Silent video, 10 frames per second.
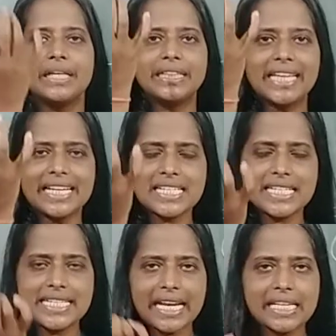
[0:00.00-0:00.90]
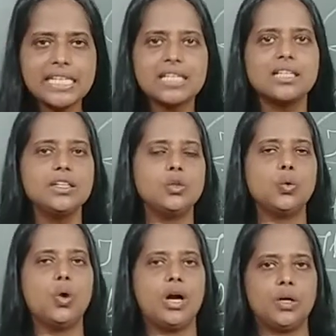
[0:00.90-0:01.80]
That technical
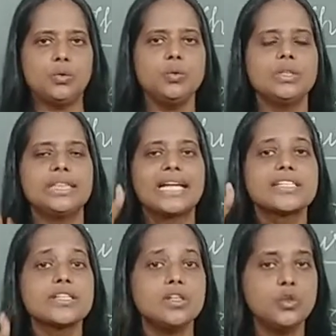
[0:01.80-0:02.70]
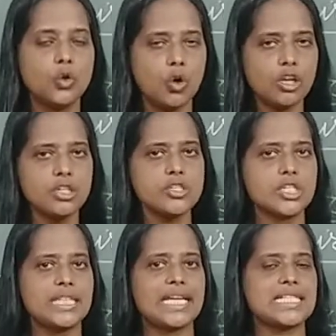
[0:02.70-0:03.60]
know-how, that
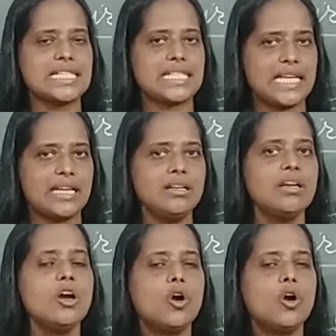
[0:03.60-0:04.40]
knowledge that is there